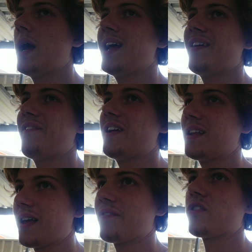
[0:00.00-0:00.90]
anything
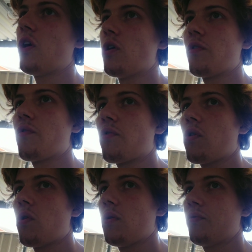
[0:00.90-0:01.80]
left over
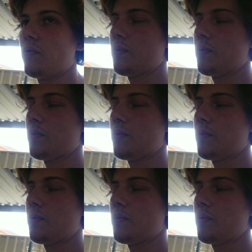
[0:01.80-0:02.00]
for the